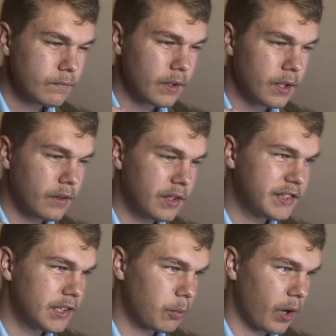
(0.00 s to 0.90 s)

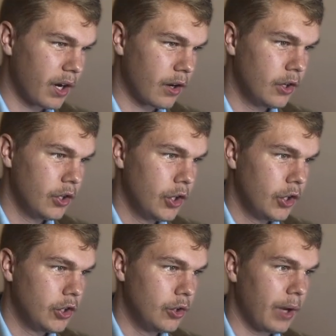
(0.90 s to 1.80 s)
this is where
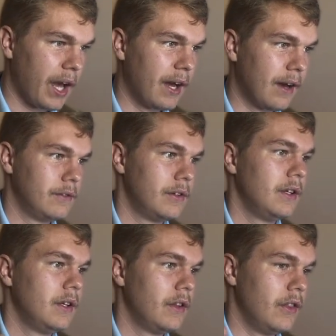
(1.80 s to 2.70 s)
you have
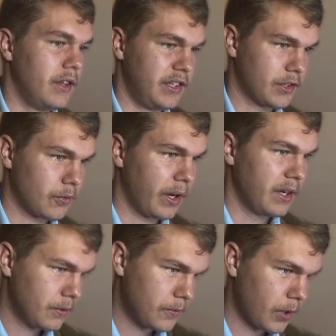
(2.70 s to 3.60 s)
this
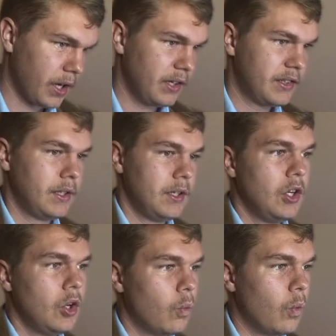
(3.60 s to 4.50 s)
great phrase,
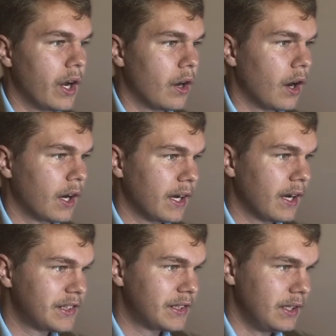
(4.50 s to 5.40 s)
where
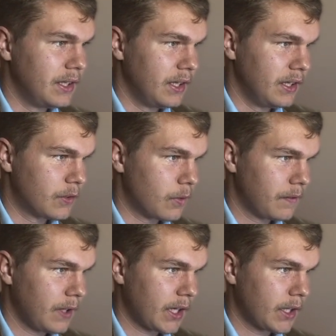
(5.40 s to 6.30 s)
Augustine is
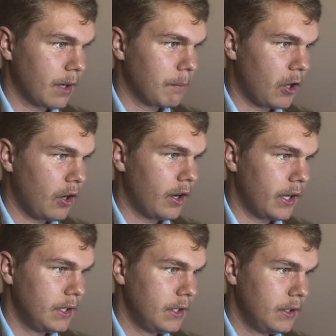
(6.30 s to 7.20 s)
reflecting
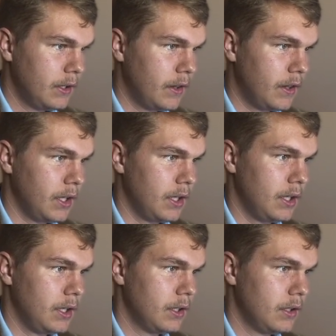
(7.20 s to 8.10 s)
upon
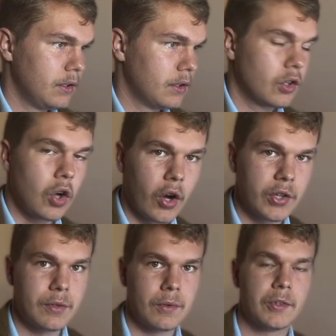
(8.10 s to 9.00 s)
the
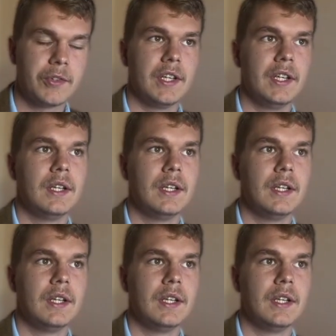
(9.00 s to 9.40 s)
controversy